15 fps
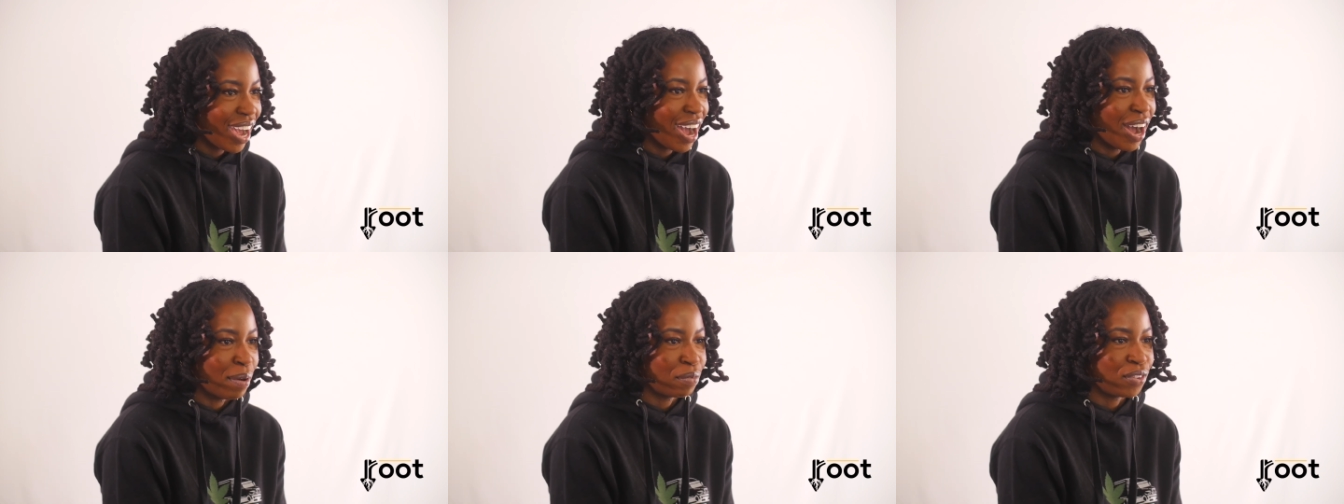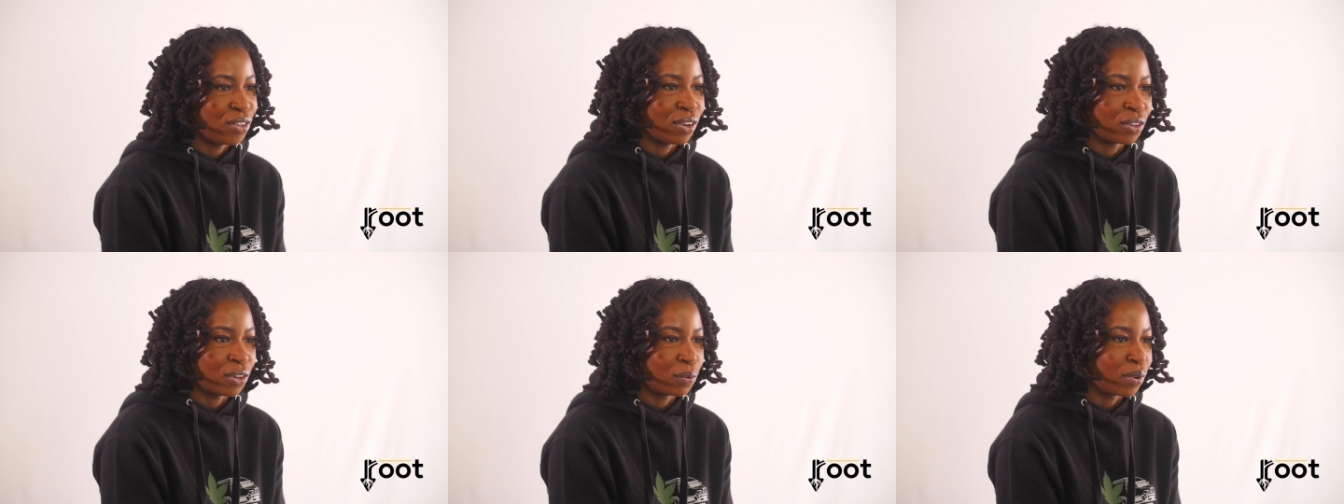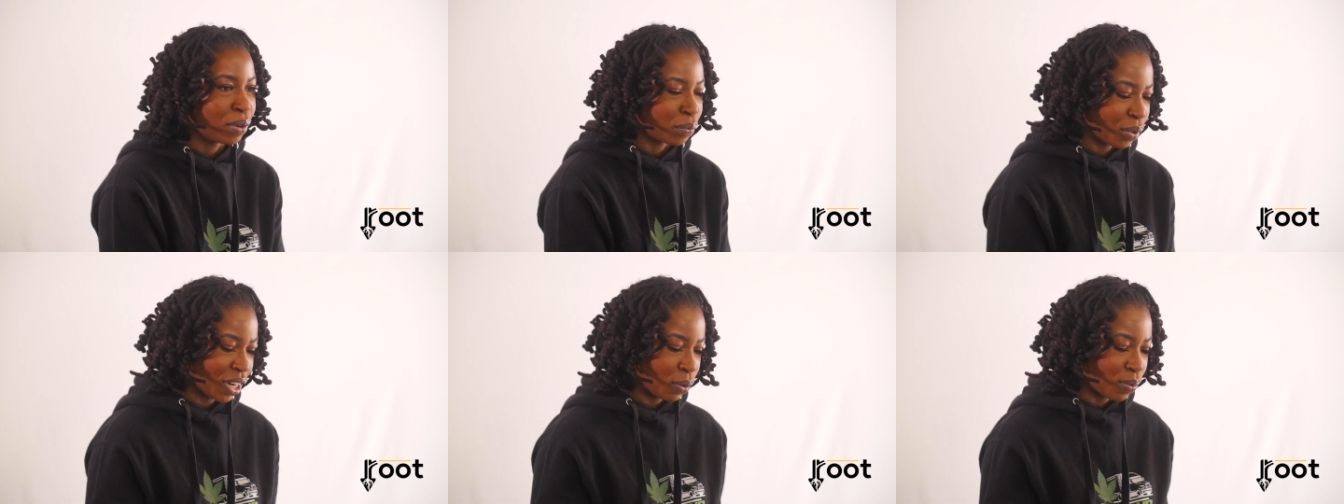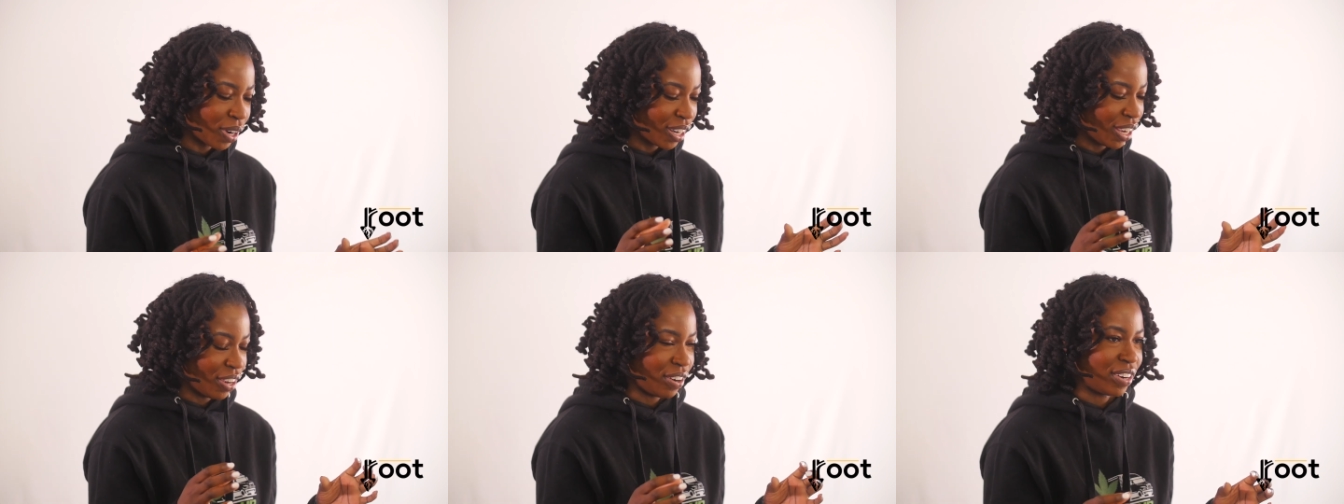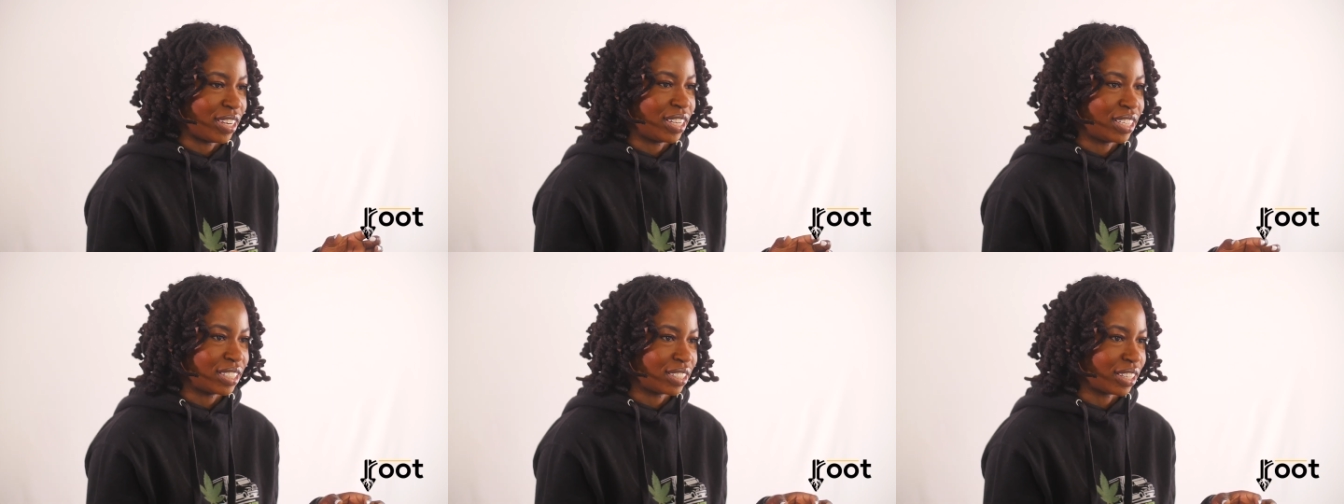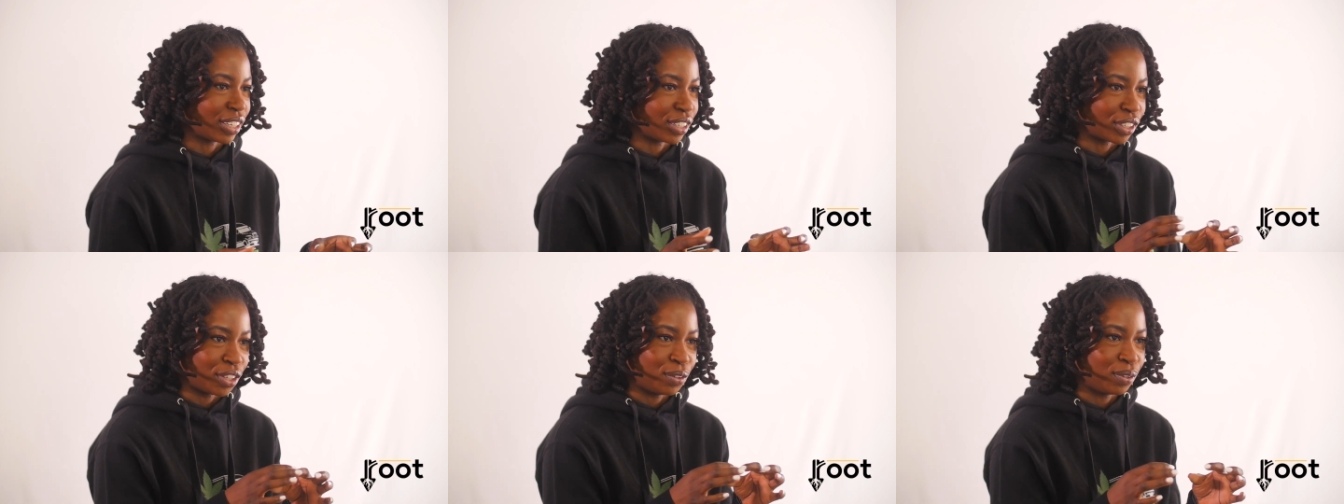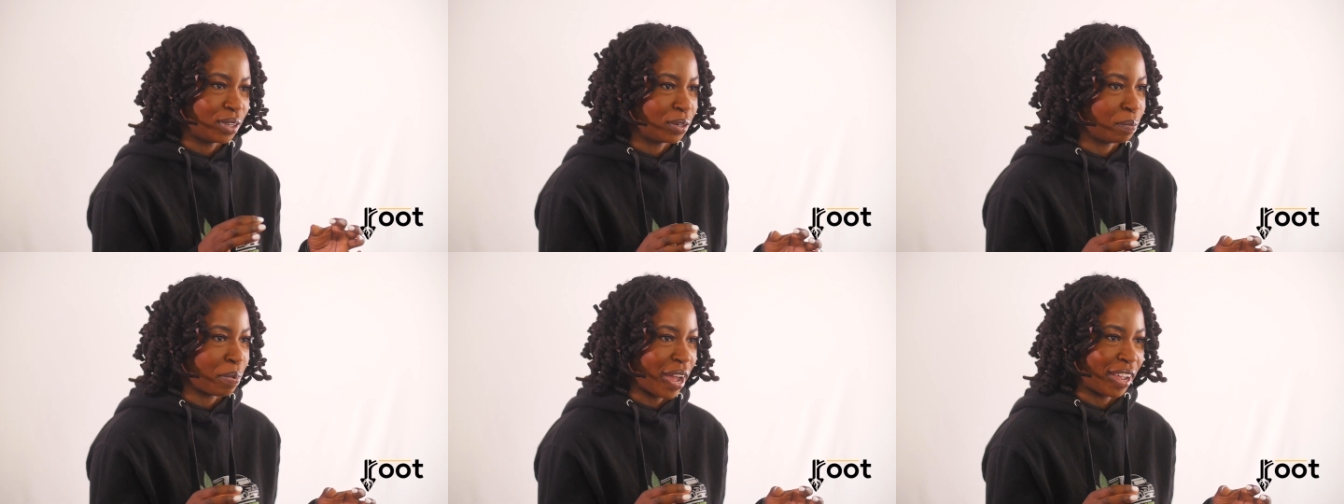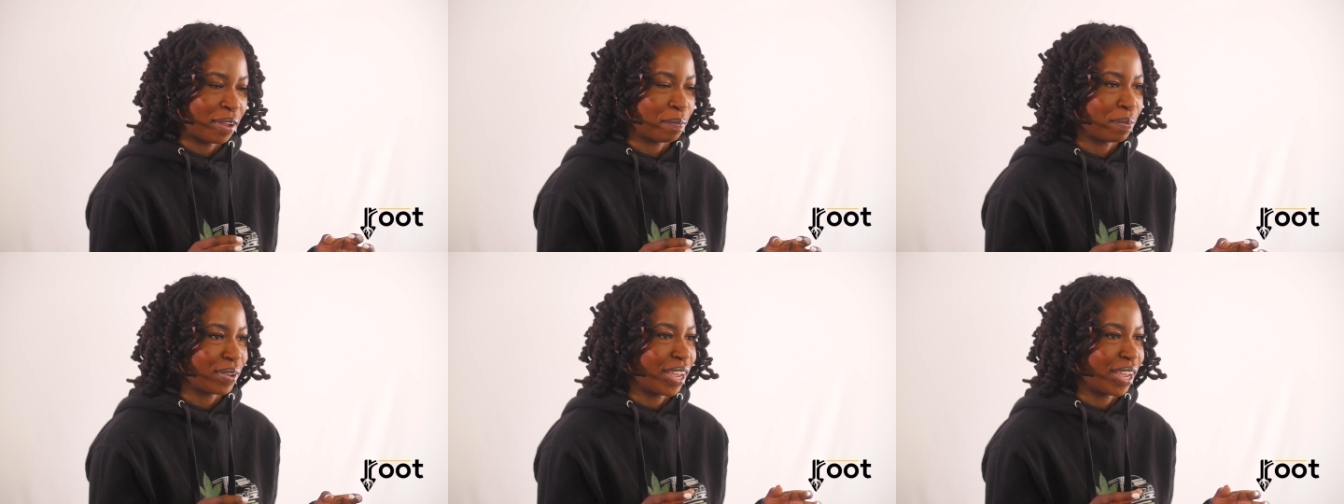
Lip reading: If you don't know what a one hitter is, it's like a cute little pipe.